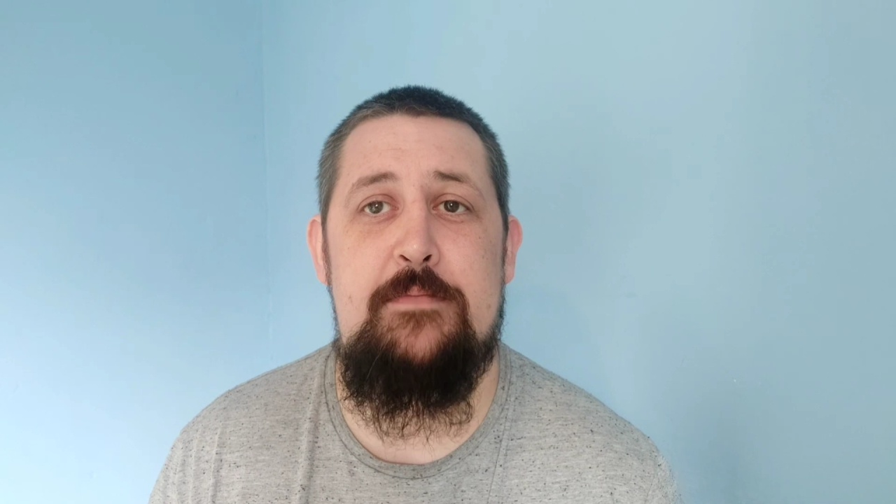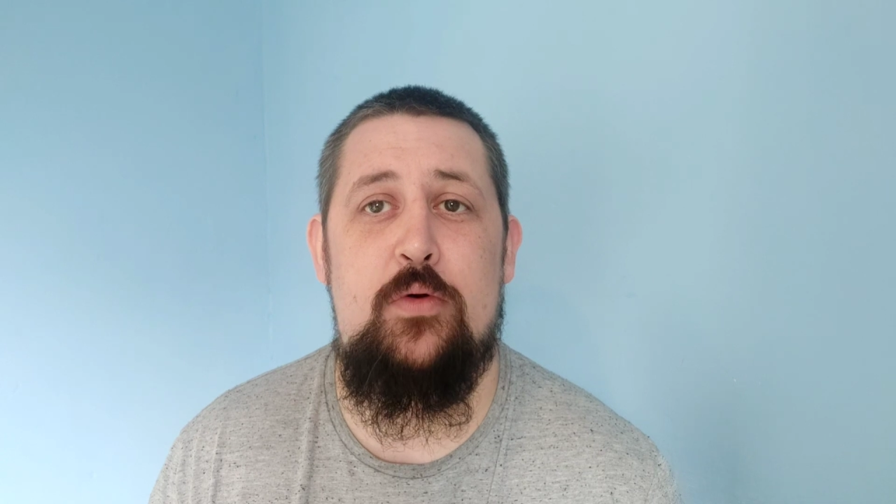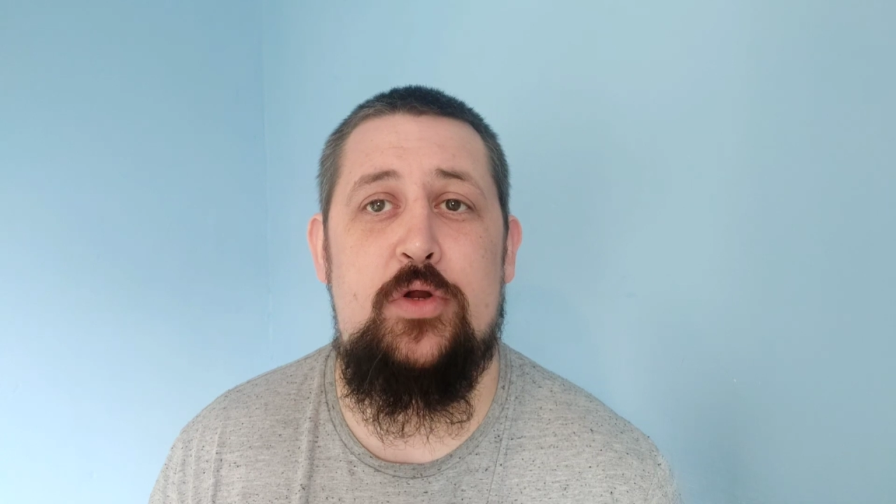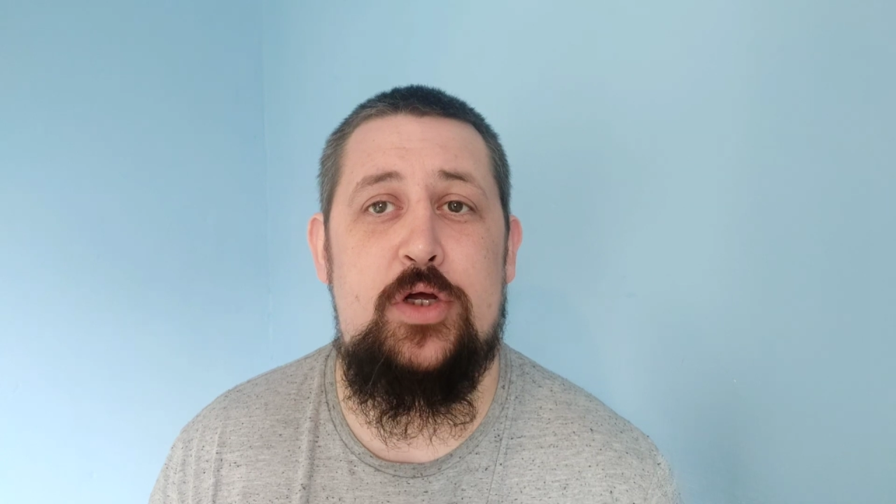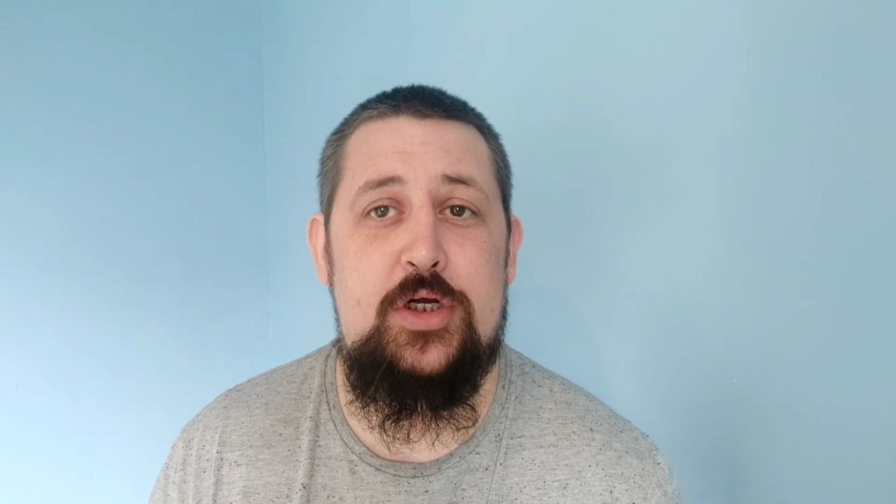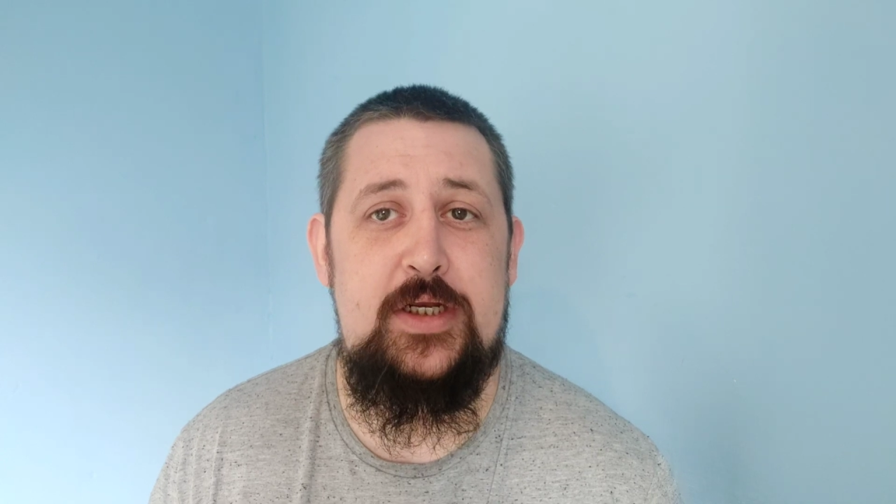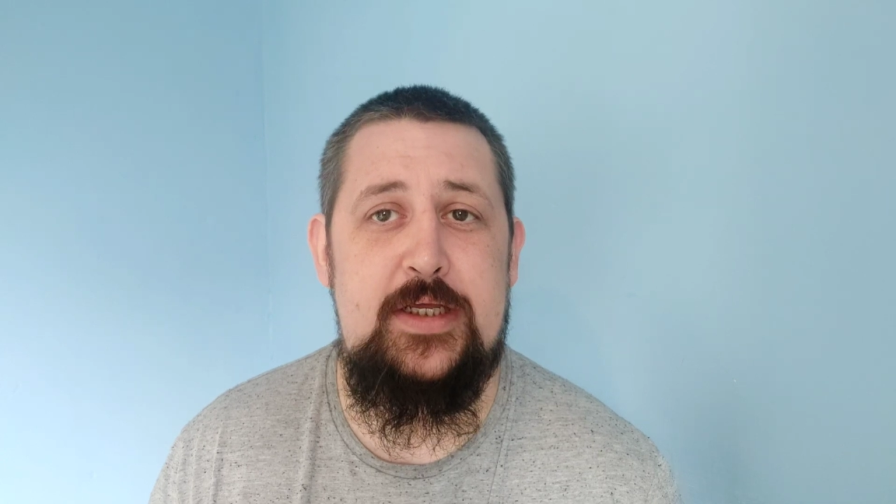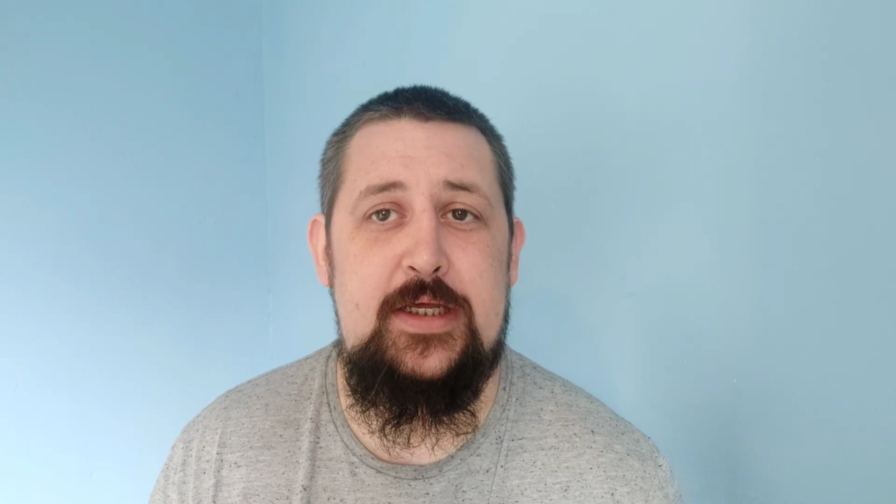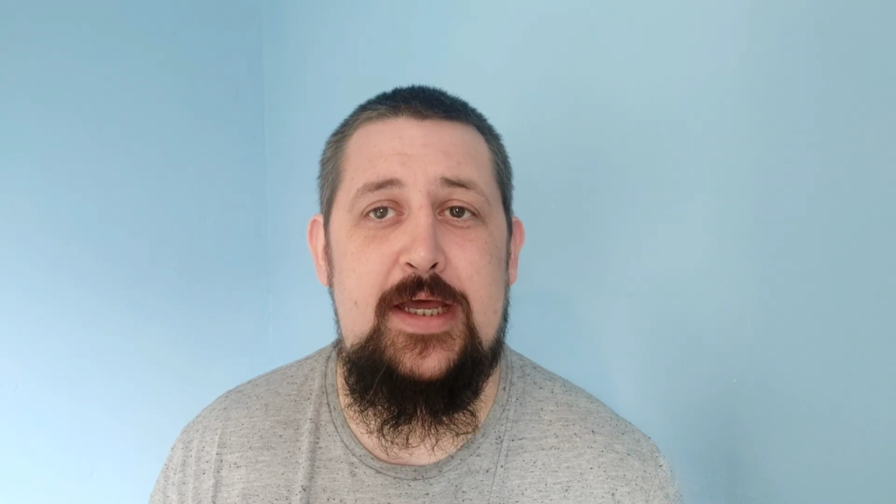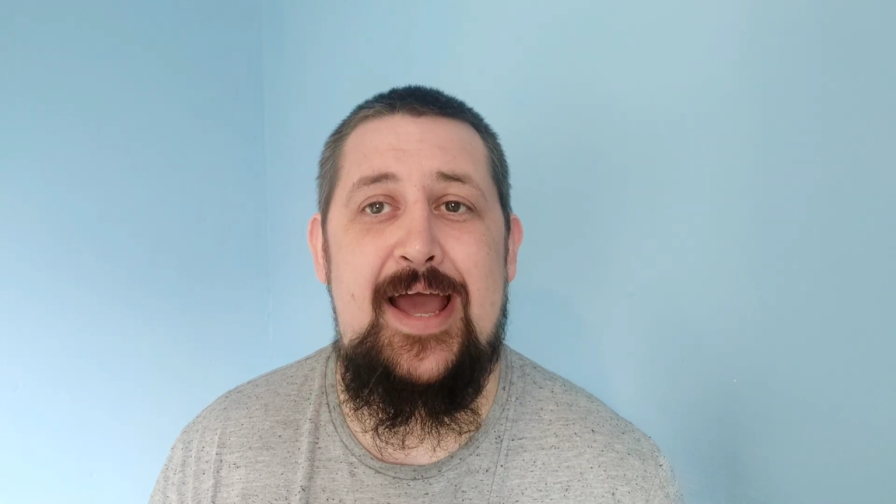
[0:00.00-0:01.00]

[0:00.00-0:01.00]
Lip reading: at both hurling